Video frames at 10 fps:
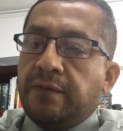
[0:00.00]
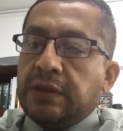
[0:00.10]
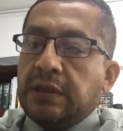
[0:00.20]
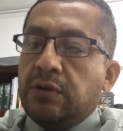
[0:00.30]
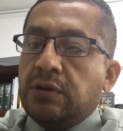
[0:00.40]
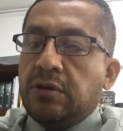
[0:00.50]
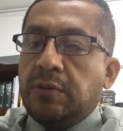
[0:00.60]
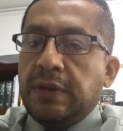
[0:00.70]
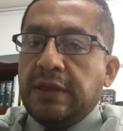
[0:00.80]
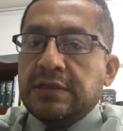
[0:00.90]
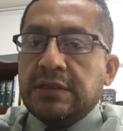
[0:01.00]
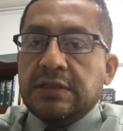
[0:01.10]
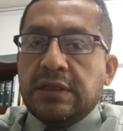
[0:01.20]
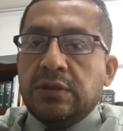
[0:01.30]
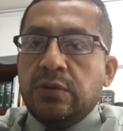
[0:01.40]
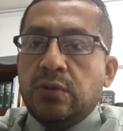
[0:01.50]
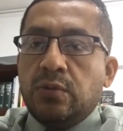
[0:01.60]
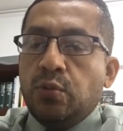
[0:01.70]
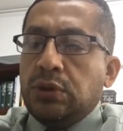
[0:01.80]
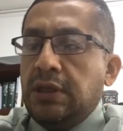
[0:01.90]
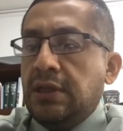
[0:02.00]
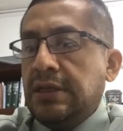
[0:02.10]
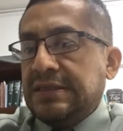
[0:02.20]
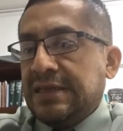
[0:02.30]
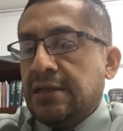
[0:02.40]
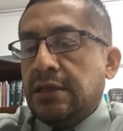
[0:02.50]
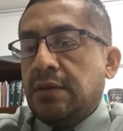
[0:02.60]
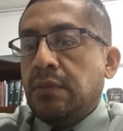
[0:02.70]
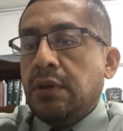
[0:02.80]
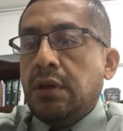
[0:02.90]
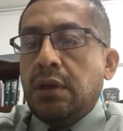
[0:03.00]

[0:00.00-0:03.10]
veterinary places that routinely sell them.